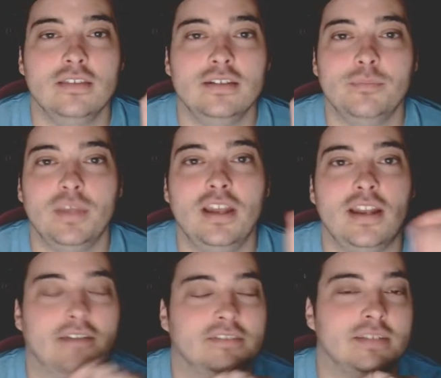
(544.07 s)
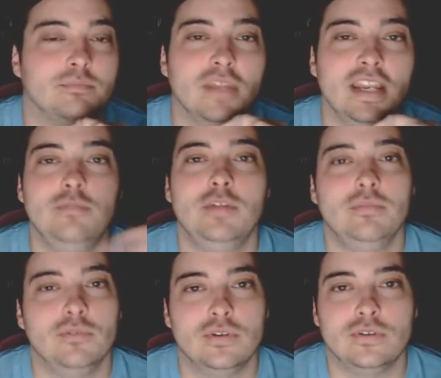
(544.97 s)
and bet, I've seen many
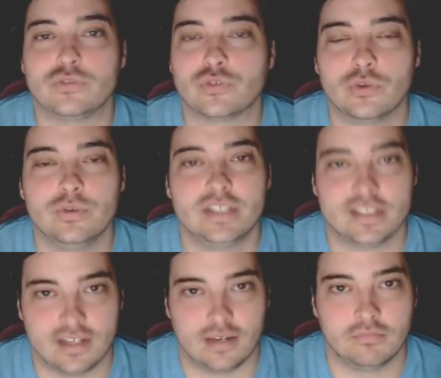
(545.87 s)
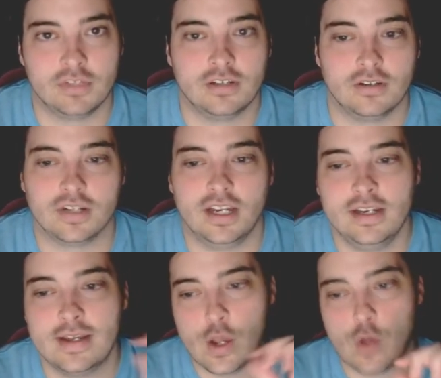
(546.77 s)
people screwing this up. Okay.
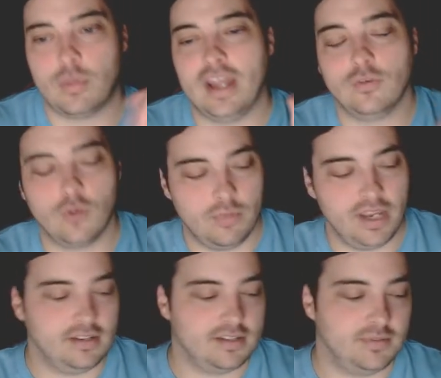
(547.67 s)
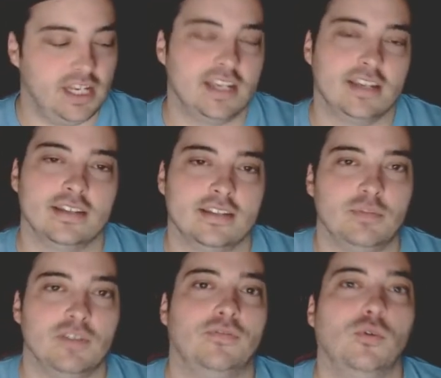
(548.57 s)
Bankroll management is
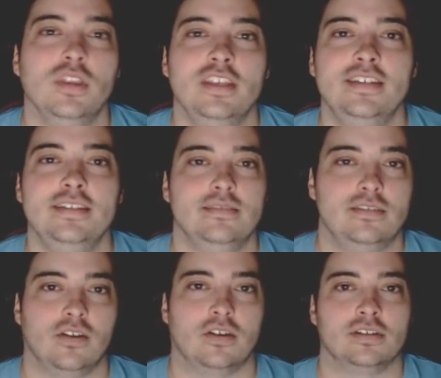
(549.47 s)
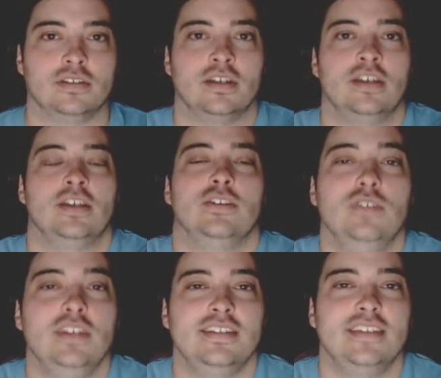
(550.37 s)
before the season starts, you
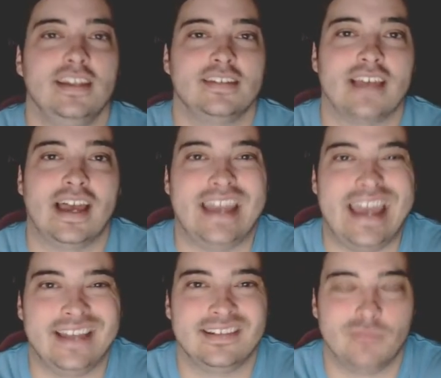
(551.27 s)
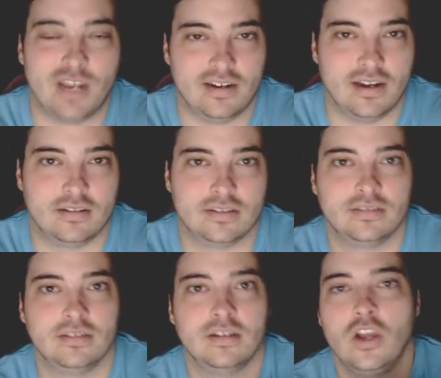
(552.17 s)
need to set aside X amount of
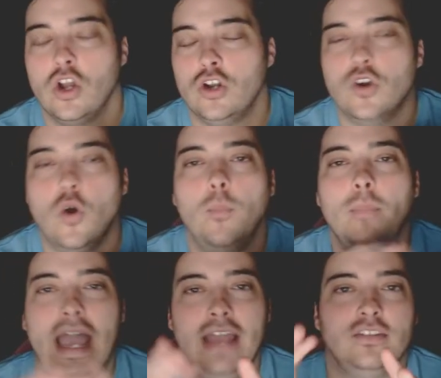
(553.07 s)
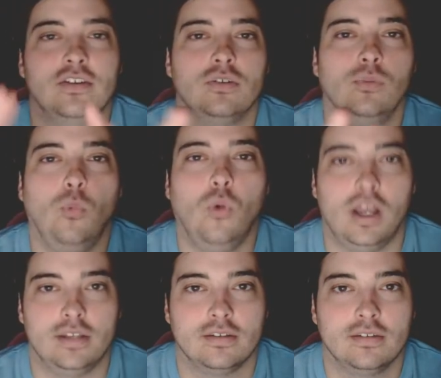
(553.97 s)
dollars. No matter
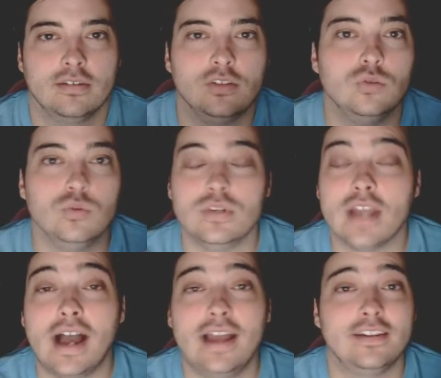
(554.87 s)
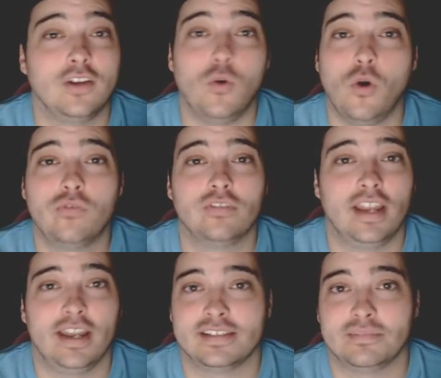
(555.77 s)
what, you do not go over
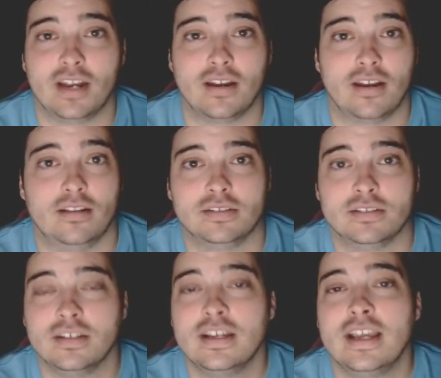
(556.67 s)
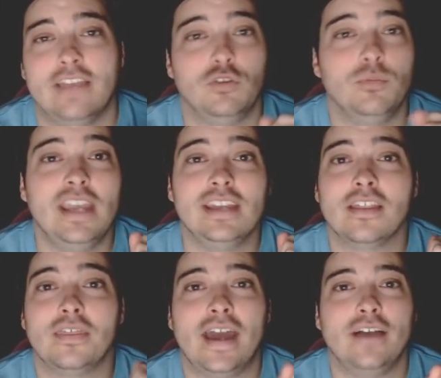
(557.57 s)
that X amount of dollars. If you make it a
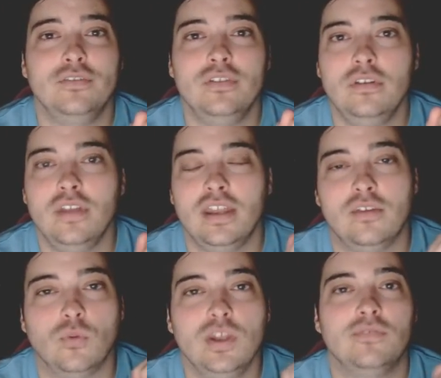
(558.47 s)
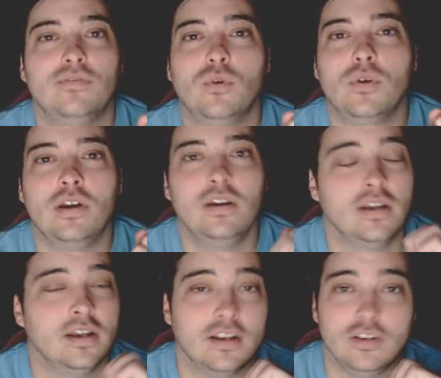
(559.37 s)
thousand and in week four,
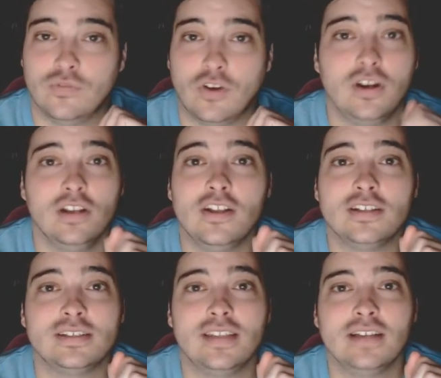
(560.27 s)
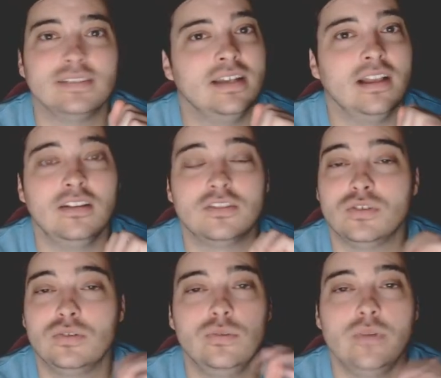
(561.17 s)
you've already lost a thousand dollars,
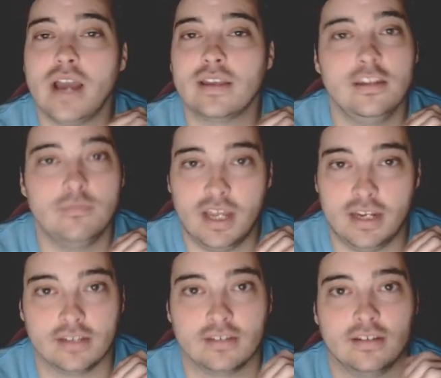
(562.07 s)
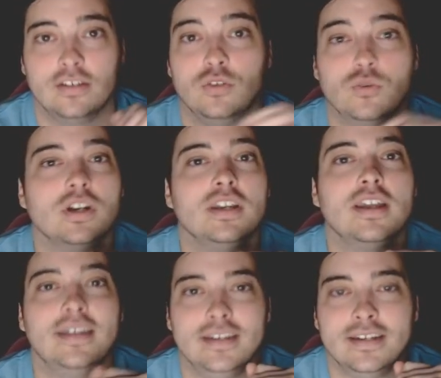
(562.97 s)
you do not keep betting. You are
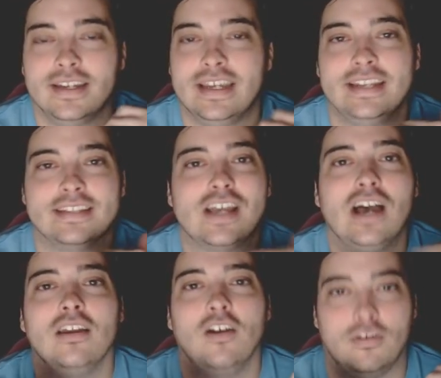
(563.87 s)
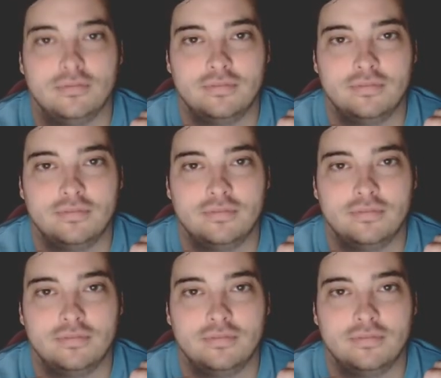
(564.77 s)
done. It is cut off.